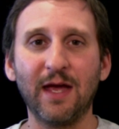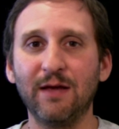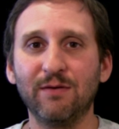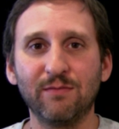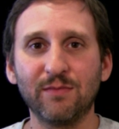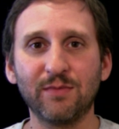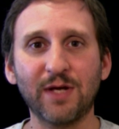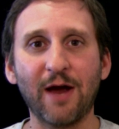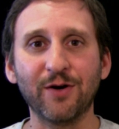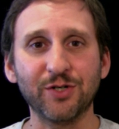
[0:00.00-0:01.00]
a
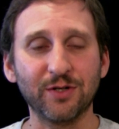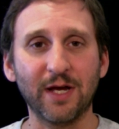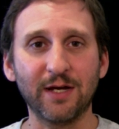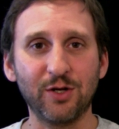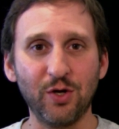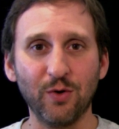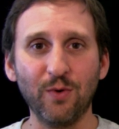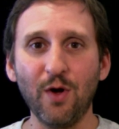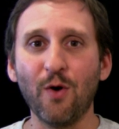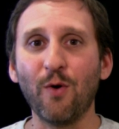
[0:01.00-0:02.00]
character like Q,